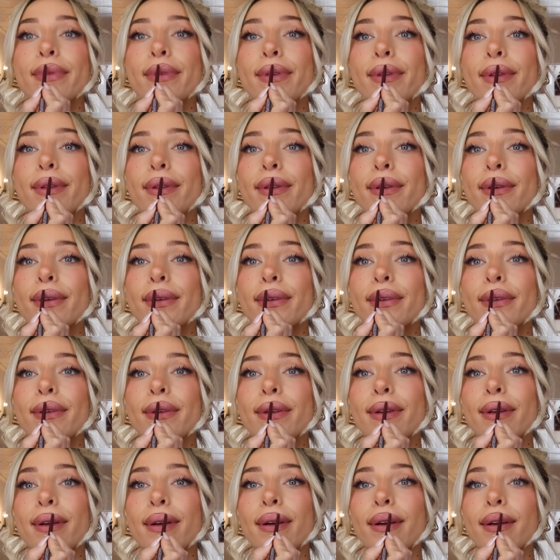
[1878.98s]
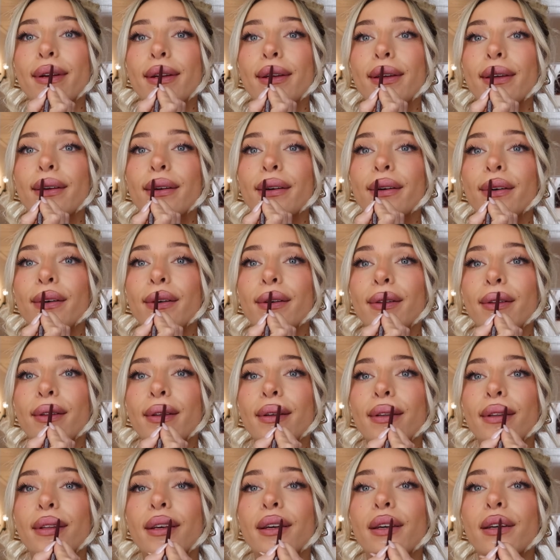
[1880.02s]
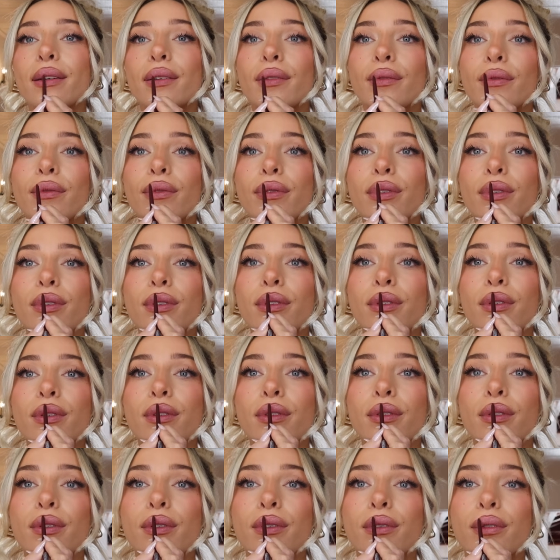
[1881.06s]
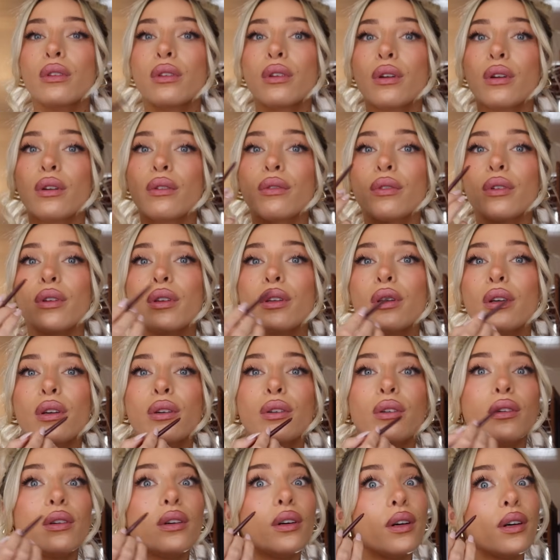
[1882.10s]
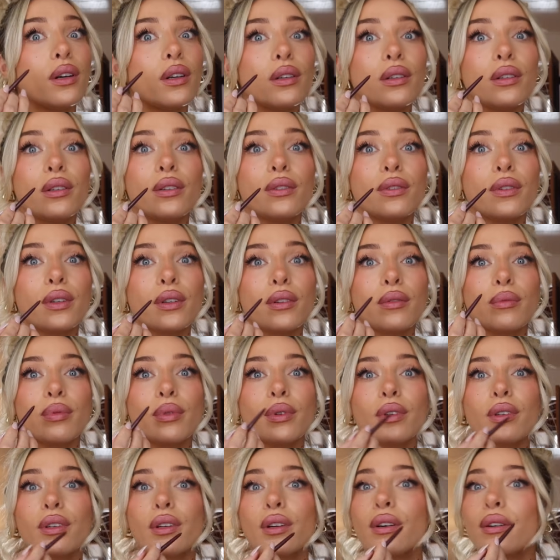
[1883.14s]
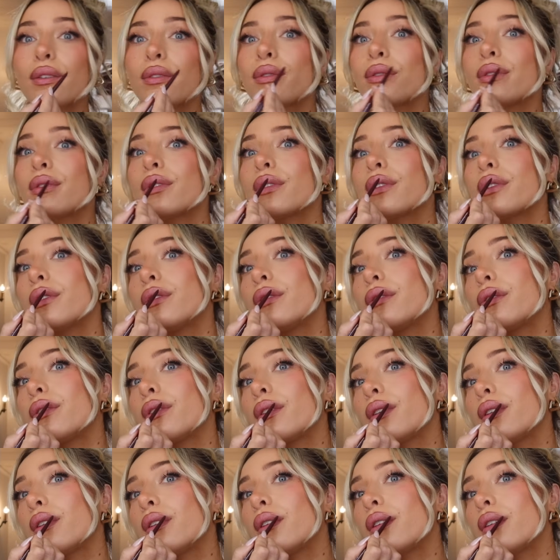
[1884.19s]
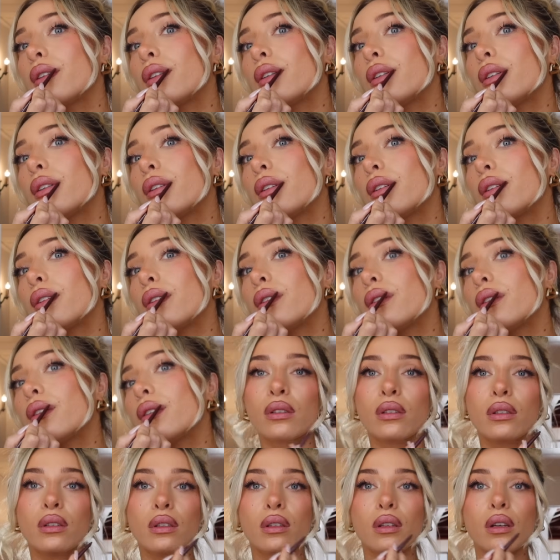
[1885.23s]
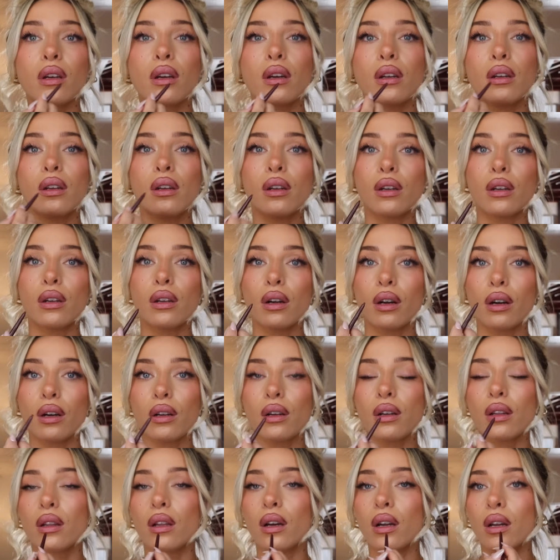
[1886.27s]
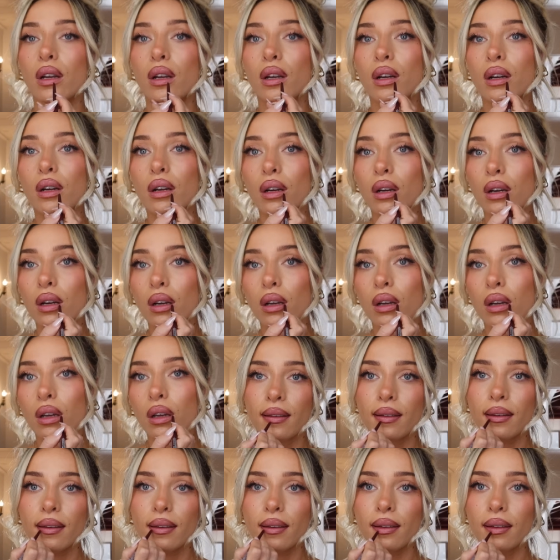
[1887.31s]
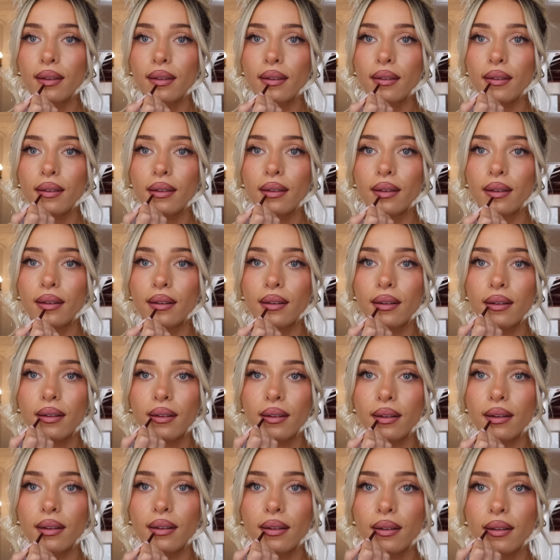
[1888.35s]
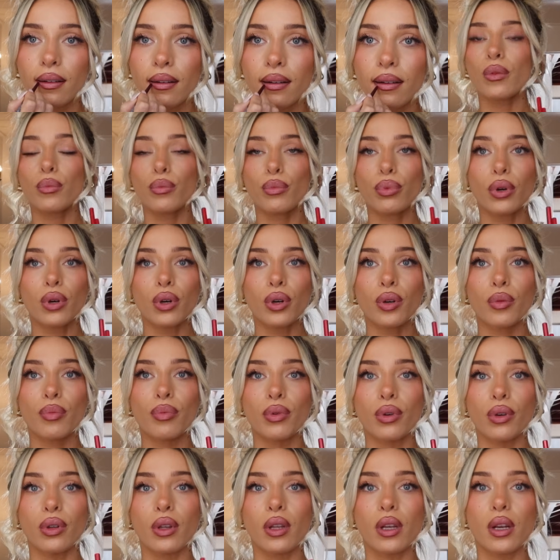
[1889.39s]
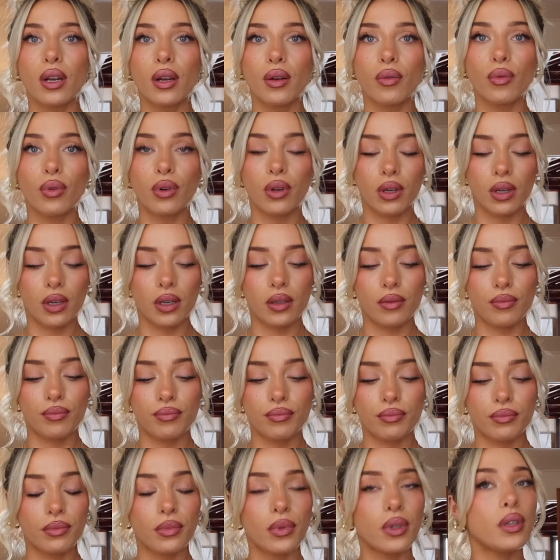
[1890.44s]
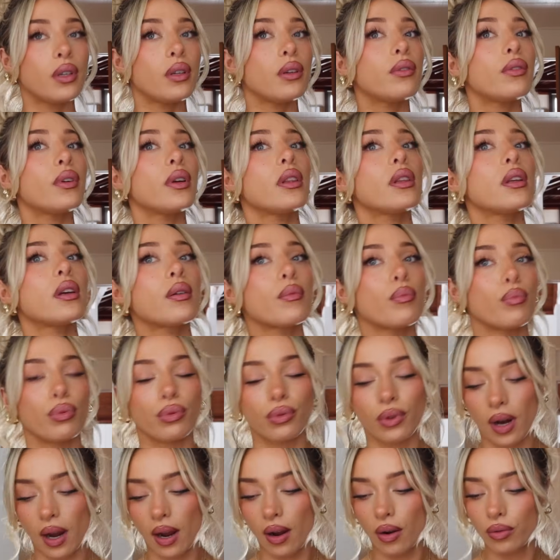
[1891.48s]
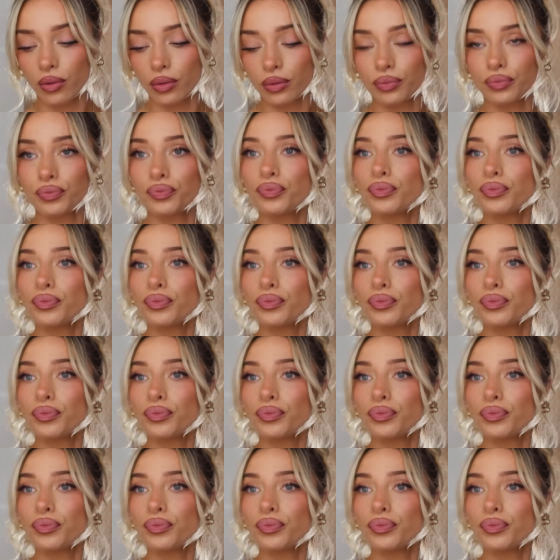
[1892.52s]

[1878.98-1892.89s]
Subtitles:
Is this like cherry cola lips? They're really cool. I don't know if I can pull it off, but we're gonna find out. Do like a dark liner. It's a little more purple than I wanted. I need to find like brown.